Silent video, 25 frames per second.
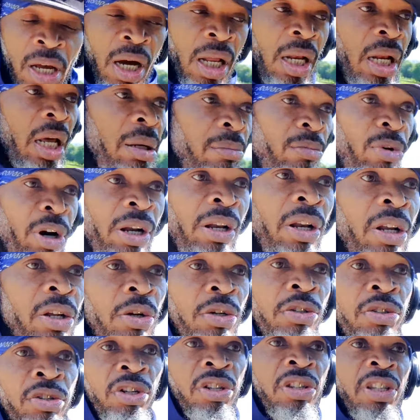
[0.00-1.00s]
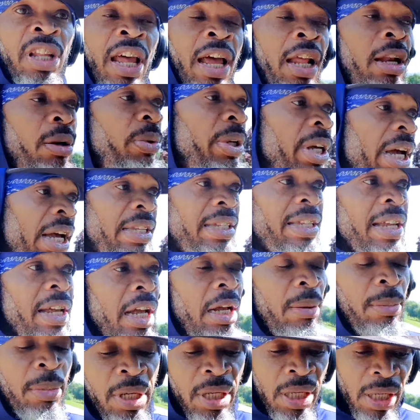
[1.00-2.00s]
Alan Brando used to style we as
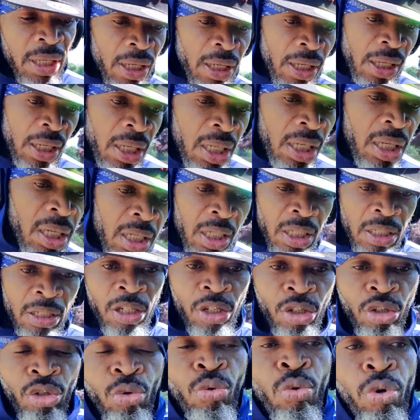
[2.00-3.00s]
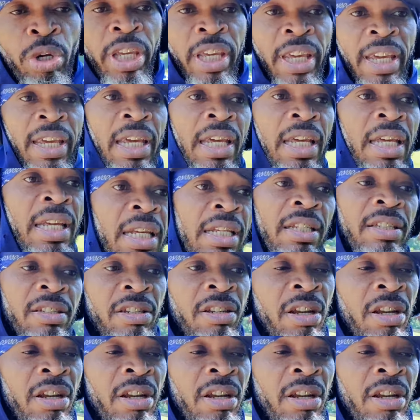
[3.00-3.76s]
the UK.